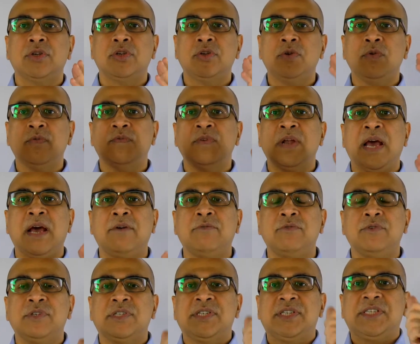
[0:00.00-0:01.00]
you've now
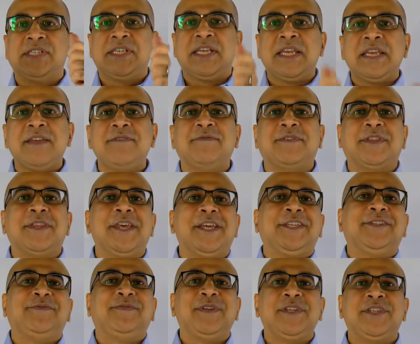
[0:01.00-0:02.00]
received
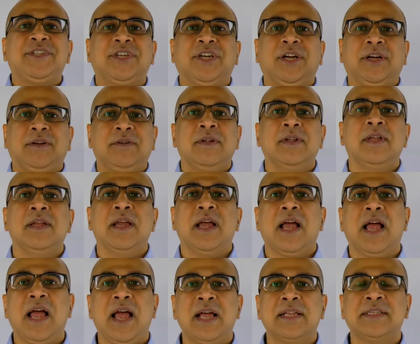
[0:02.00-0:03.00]
this feature
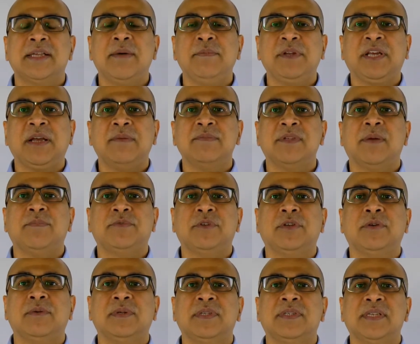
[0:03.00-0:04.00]
and somebody comes up
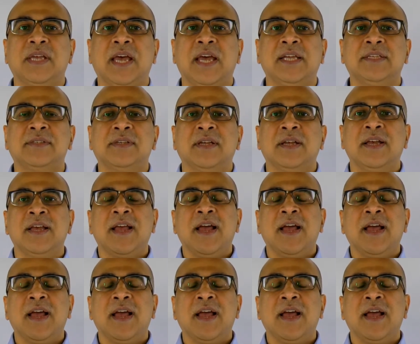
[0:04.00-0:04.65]
to you and says,